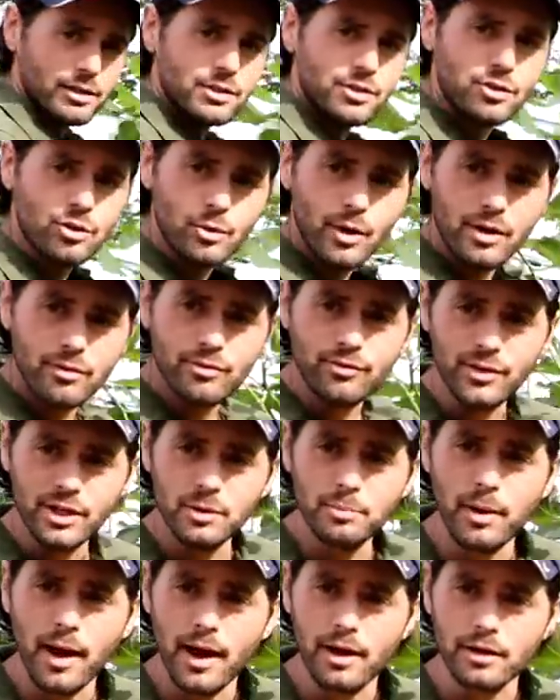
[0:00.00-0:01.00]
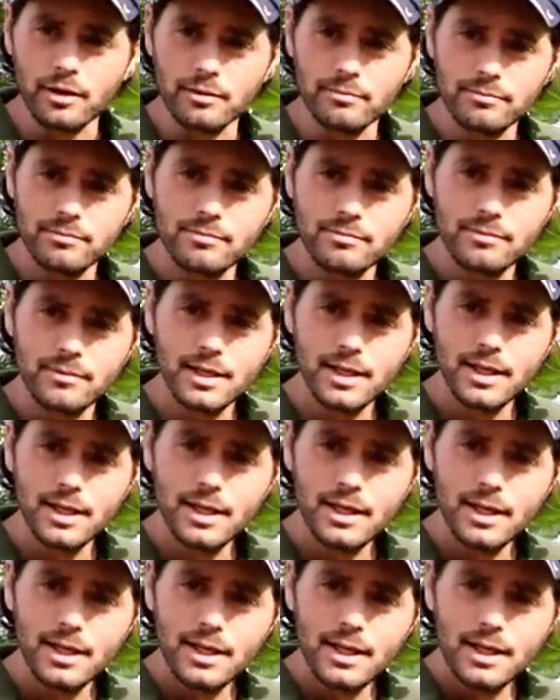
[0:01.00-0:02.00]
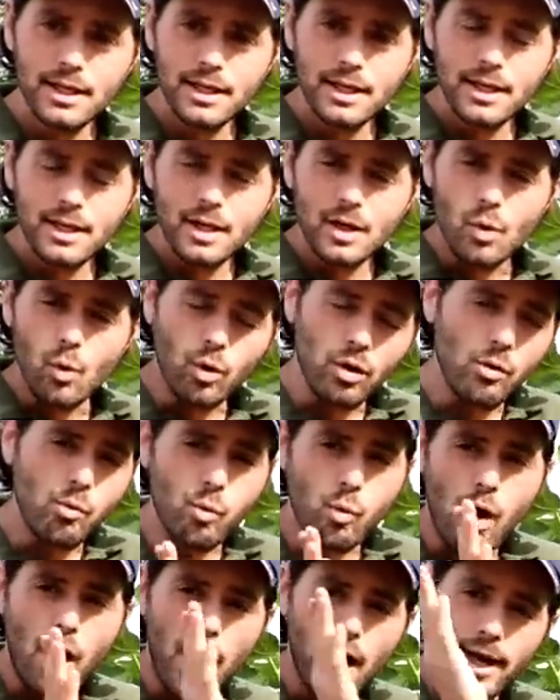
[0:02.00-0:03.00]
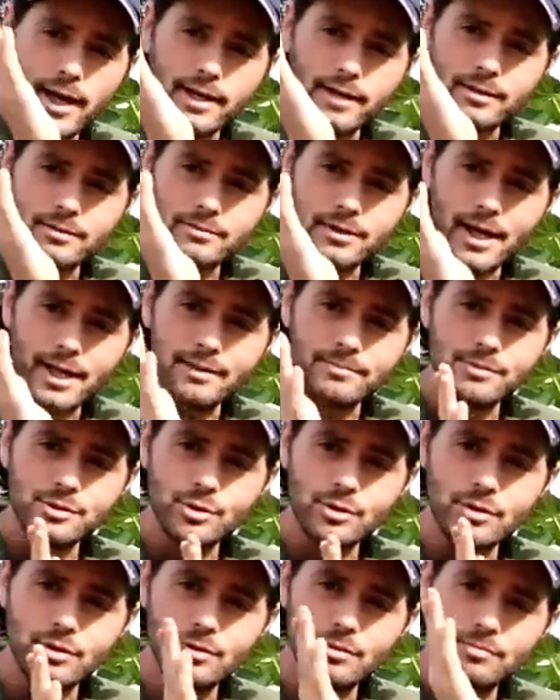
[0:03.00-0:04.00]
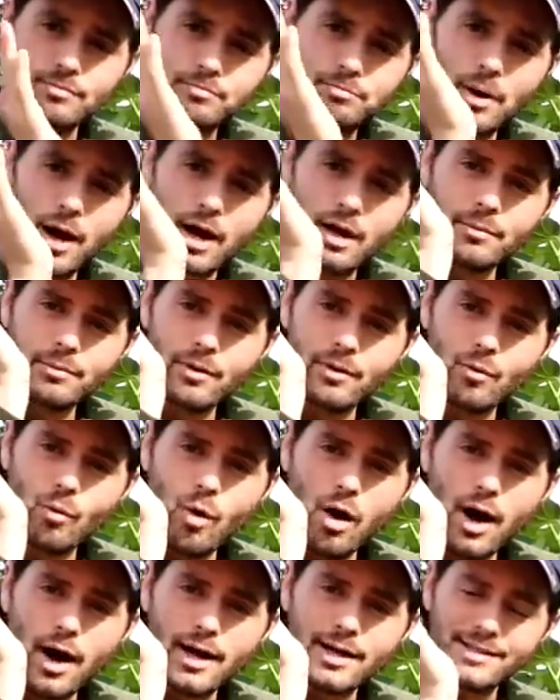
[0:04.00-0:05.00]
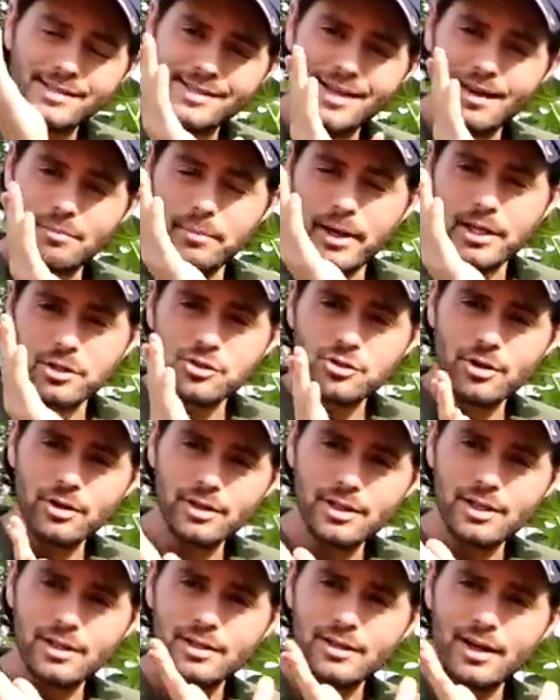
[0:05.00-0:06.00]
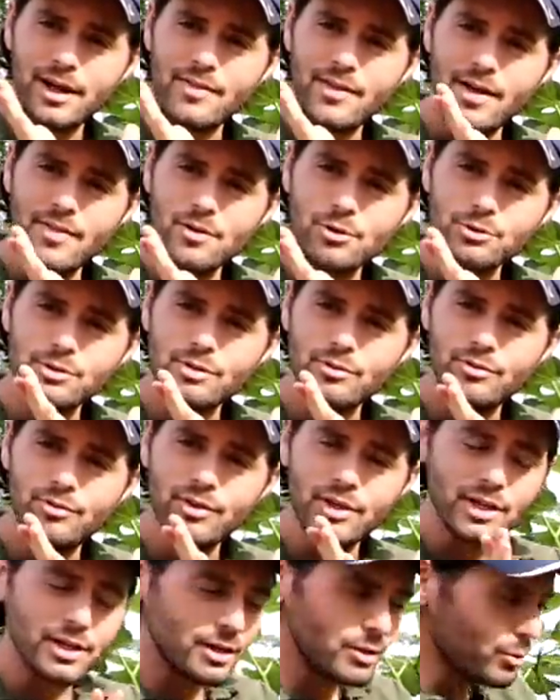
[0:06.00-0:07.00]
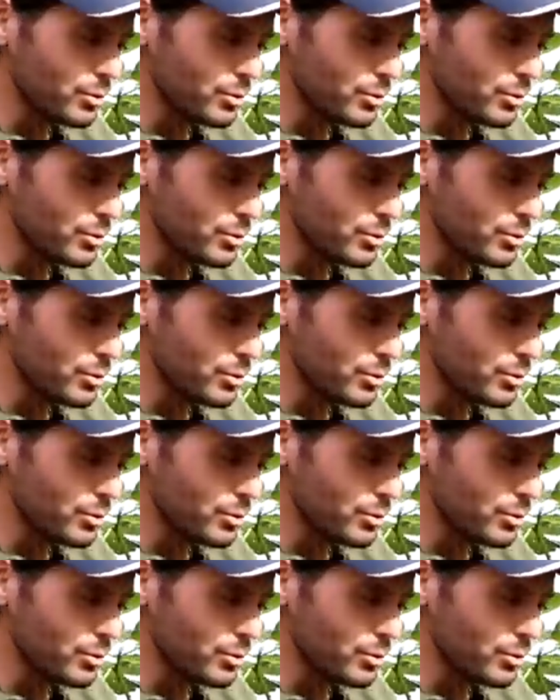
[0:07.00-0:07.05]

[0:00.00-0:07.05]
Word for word: into a V pattern or a Y, right? So the bottom of the Y is that main trunk, and then there's the V,